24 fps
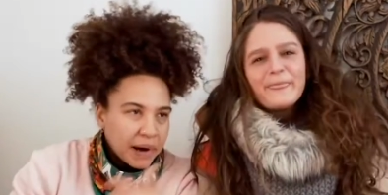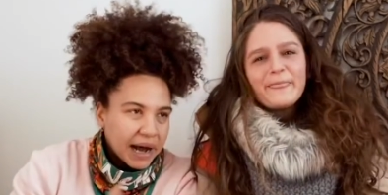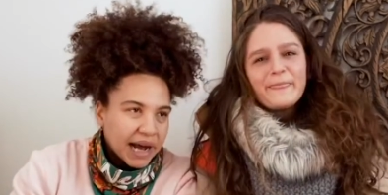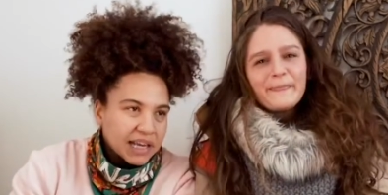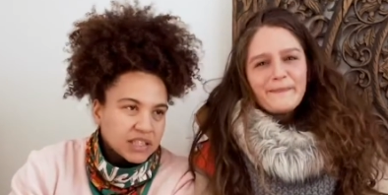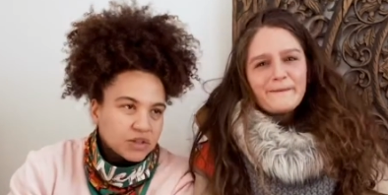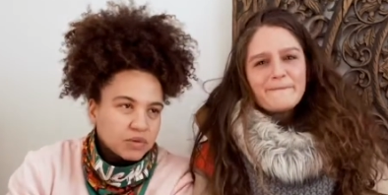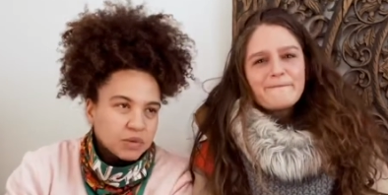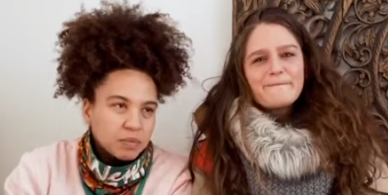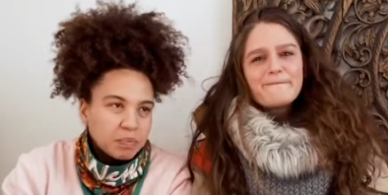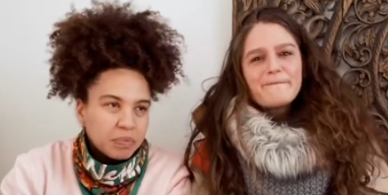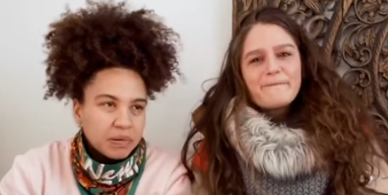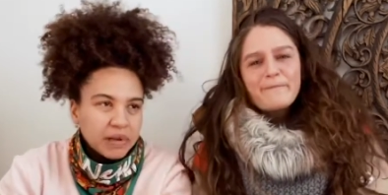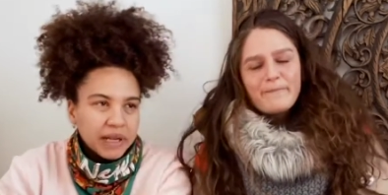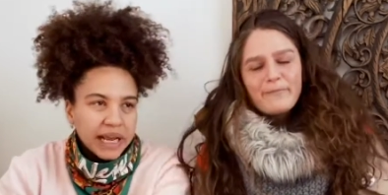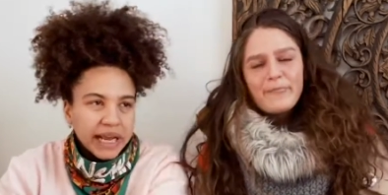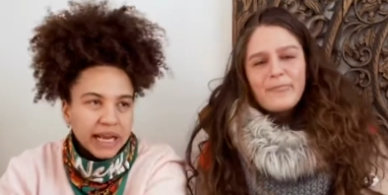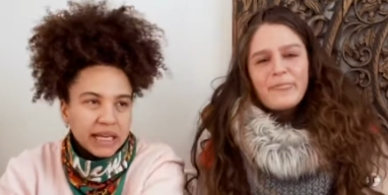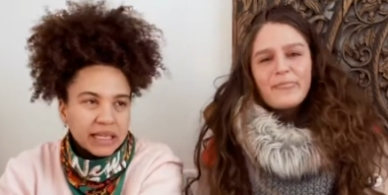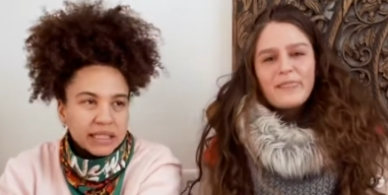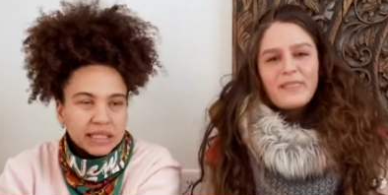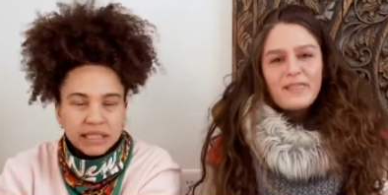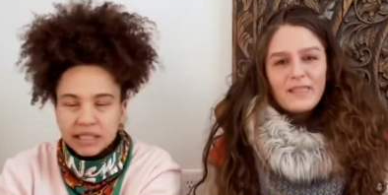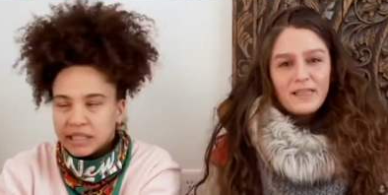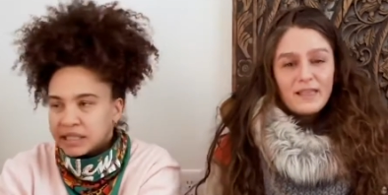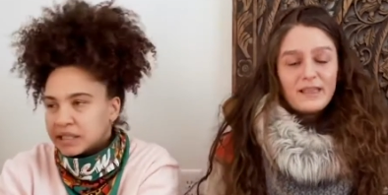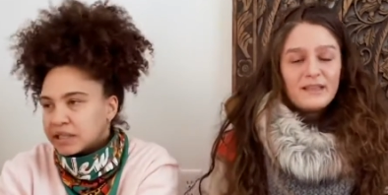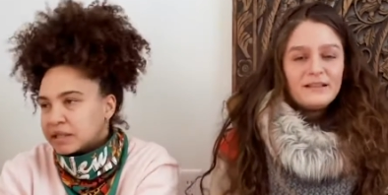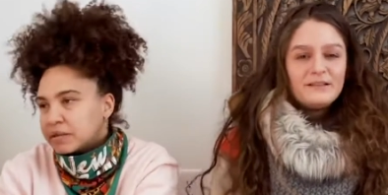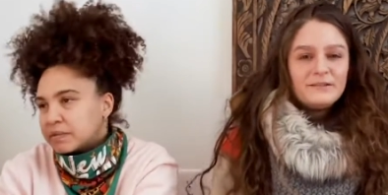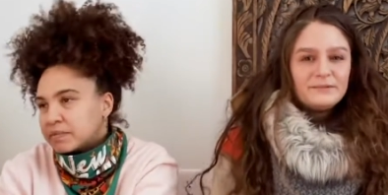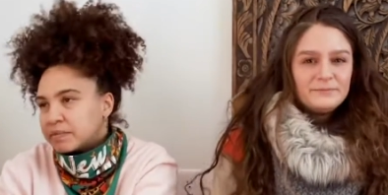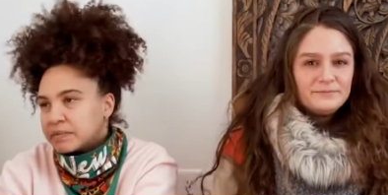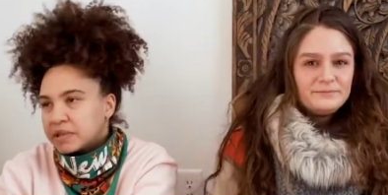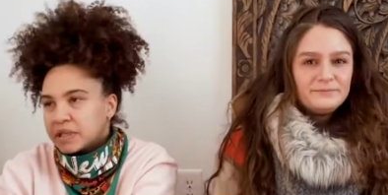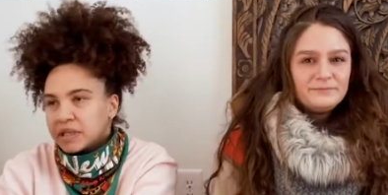Speaker 1: pots with plants in
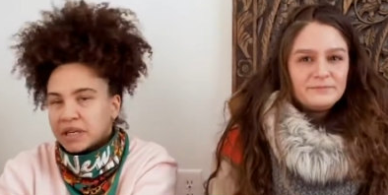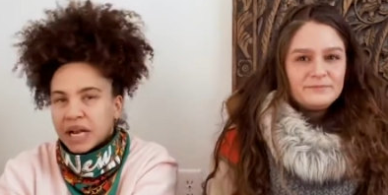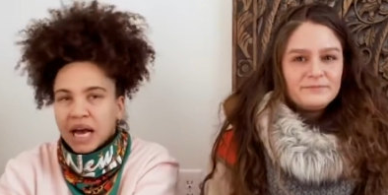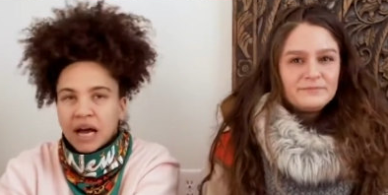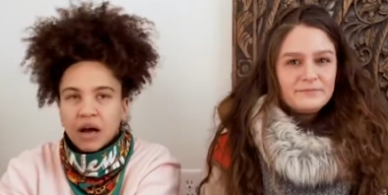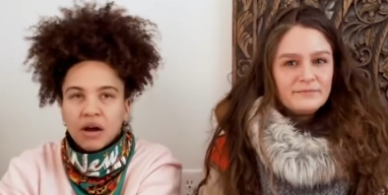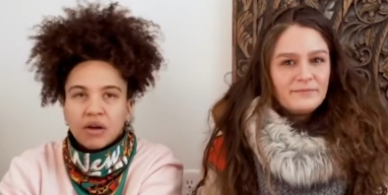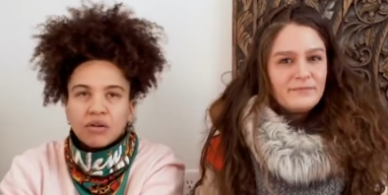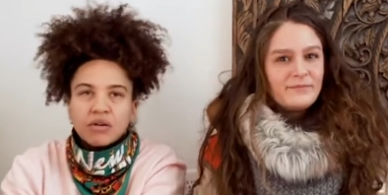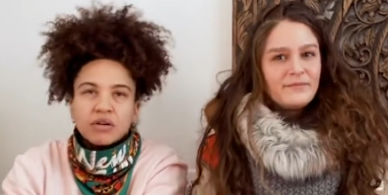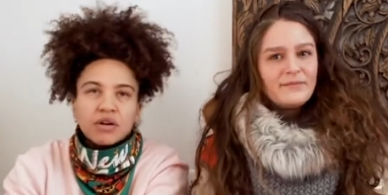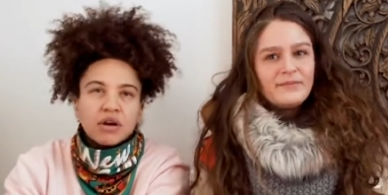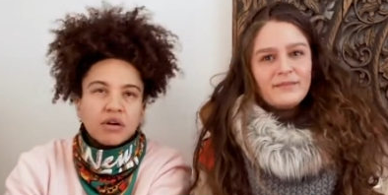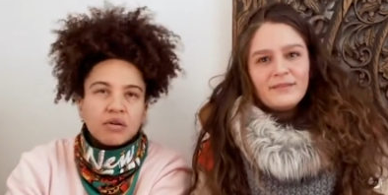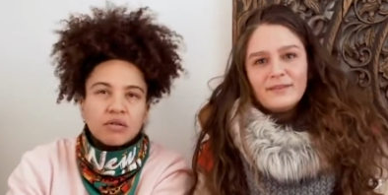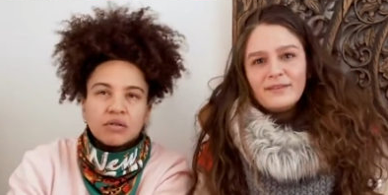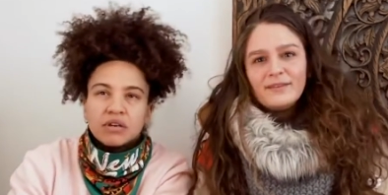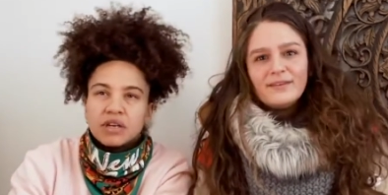them, and I don't know